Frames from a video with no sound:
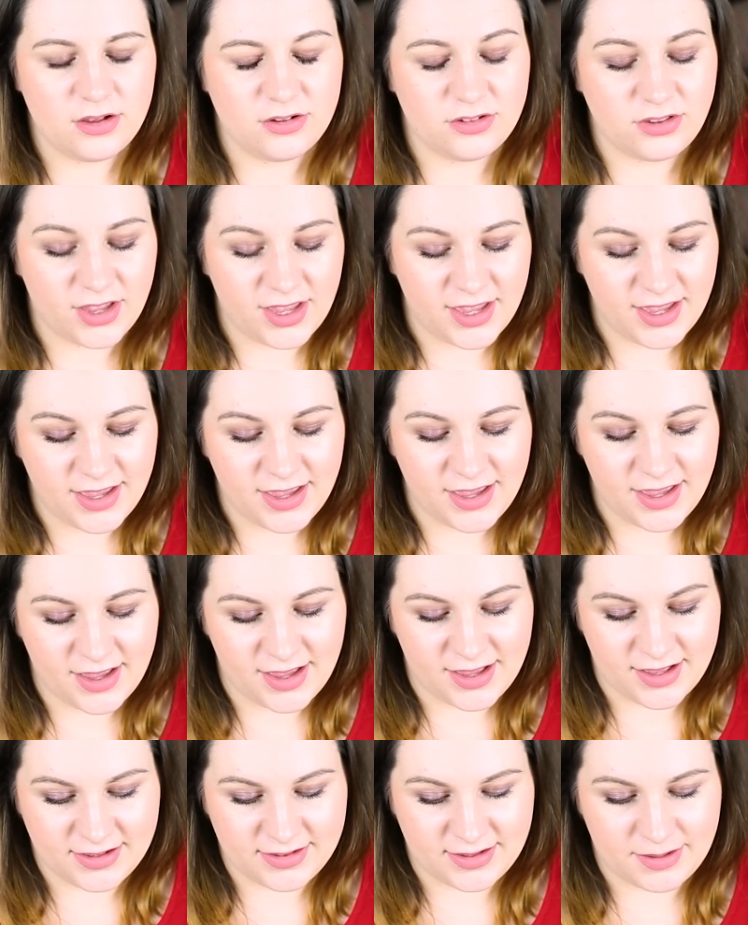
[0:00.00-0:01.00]
so
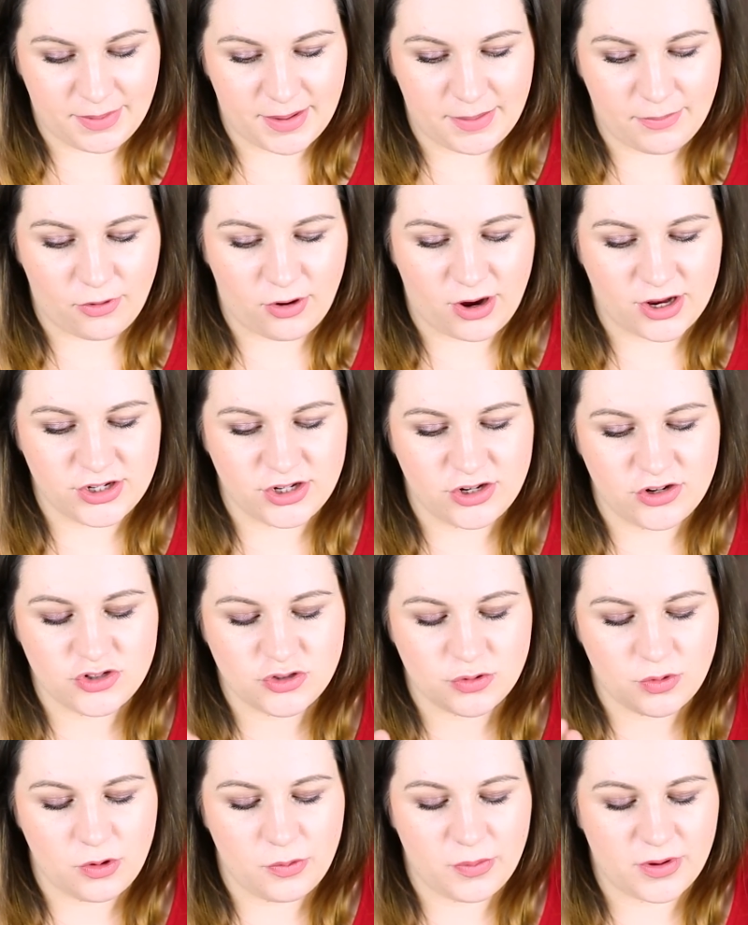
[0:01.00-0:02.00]
he is a bit more
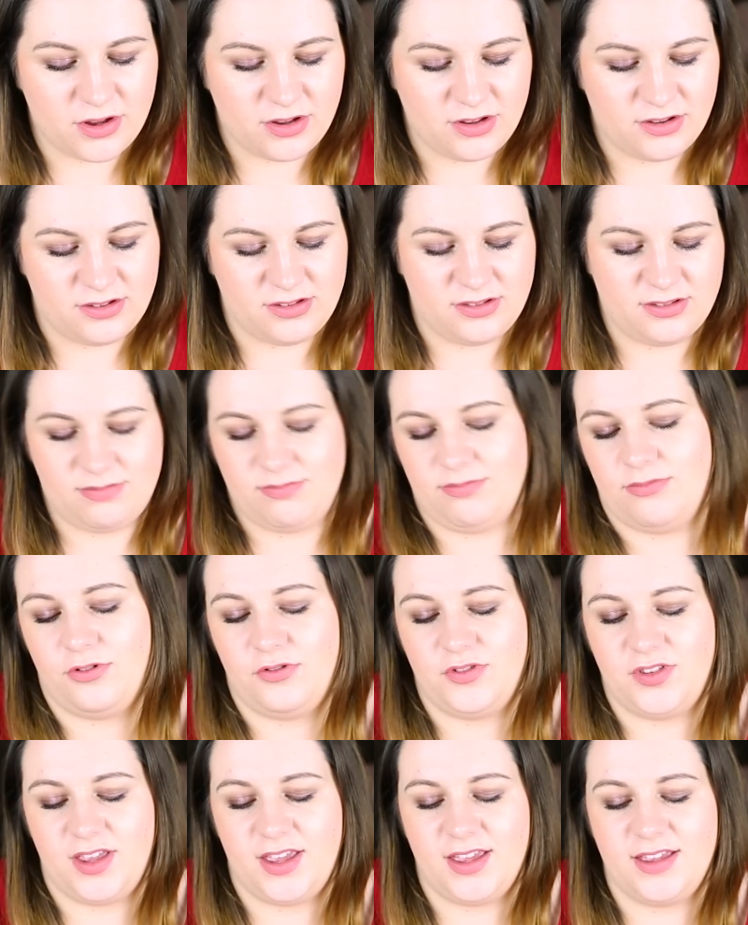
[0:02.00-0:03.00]
unusual because
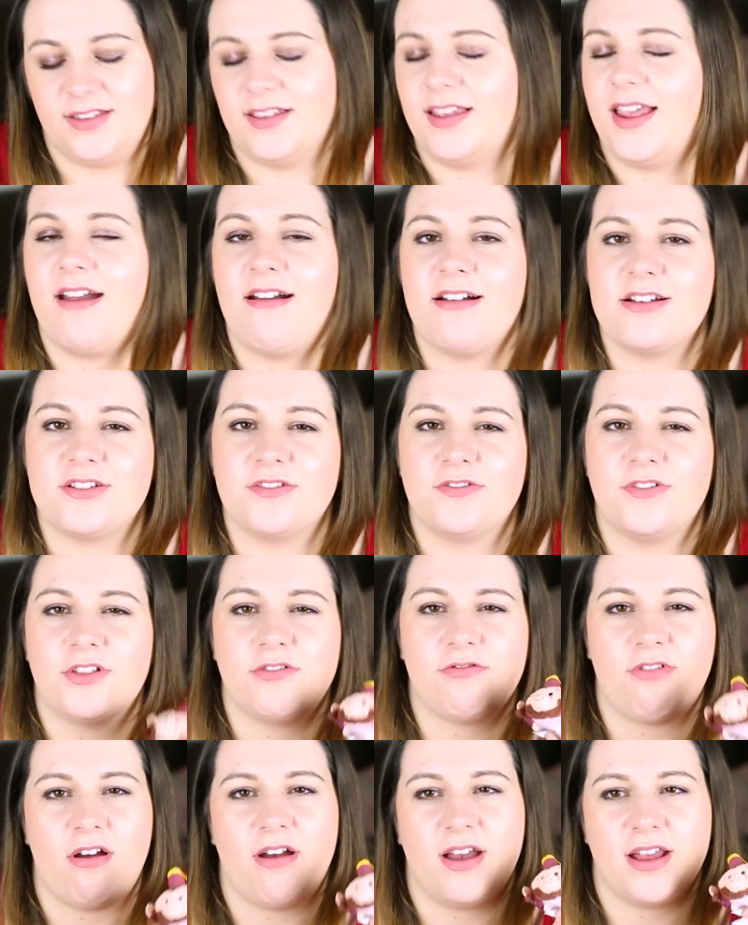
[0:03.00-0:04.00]
obviously he's a character for
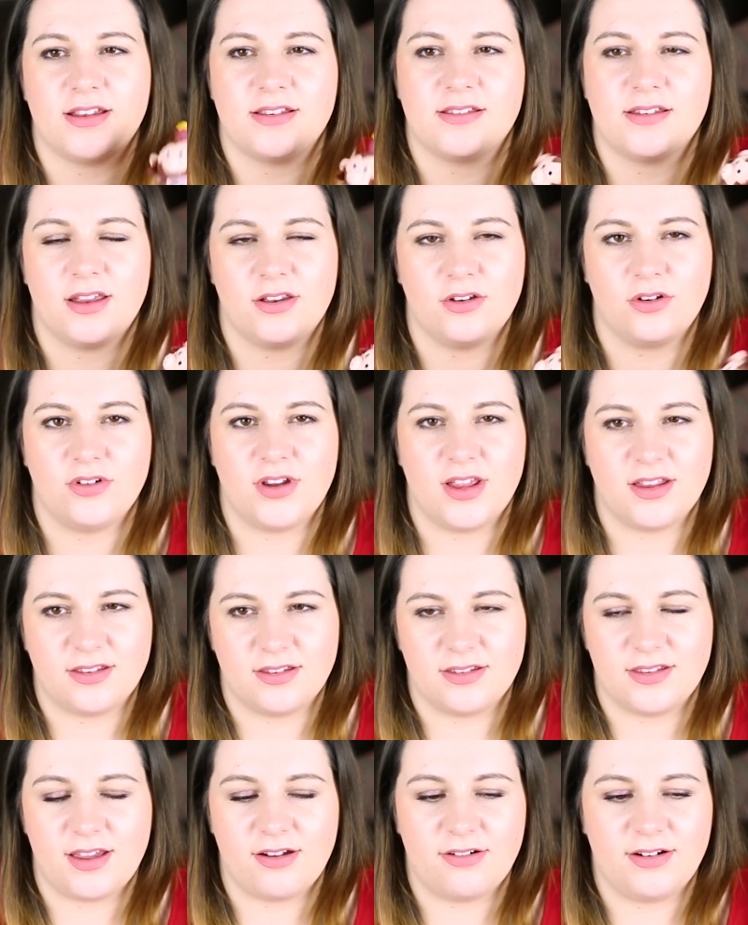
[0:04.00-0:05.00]
the rides and not
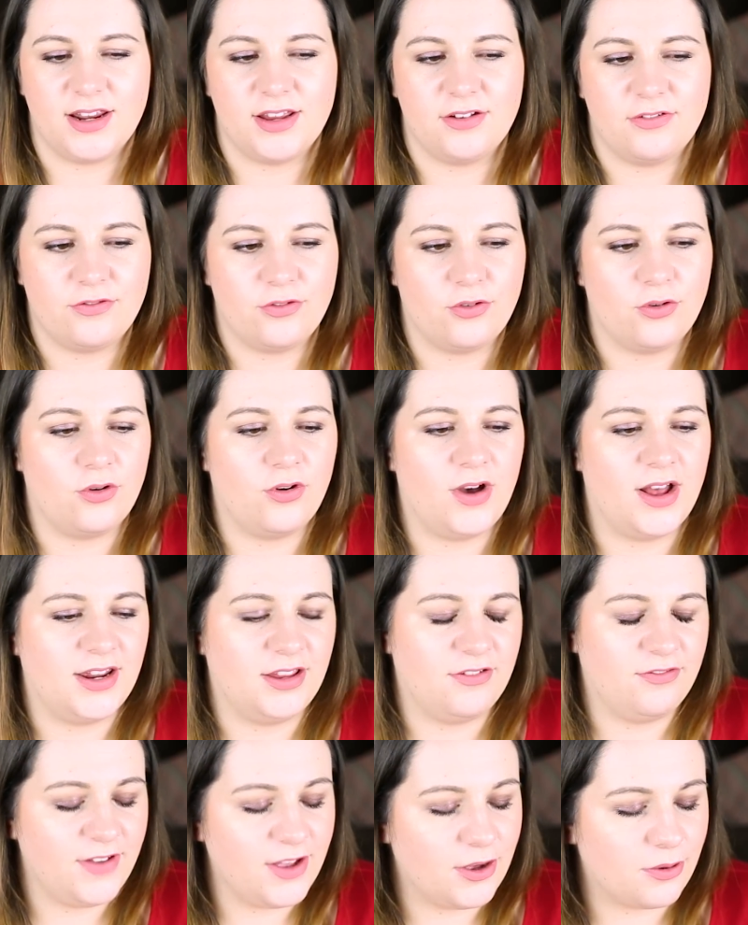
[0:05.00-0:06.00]
necessarily for
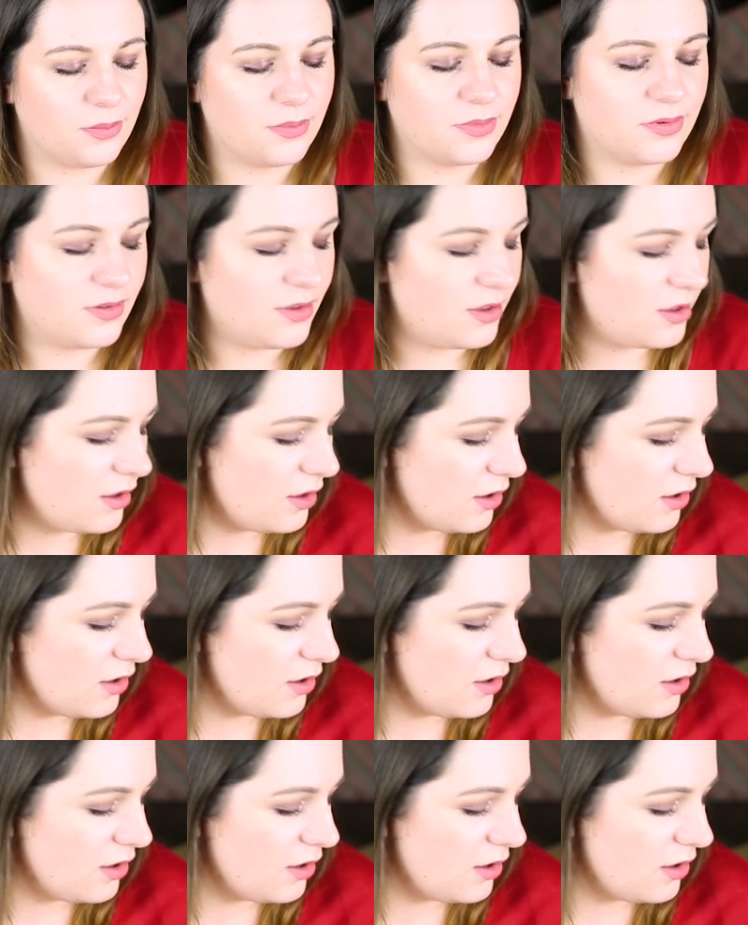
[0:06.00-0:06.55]
any films.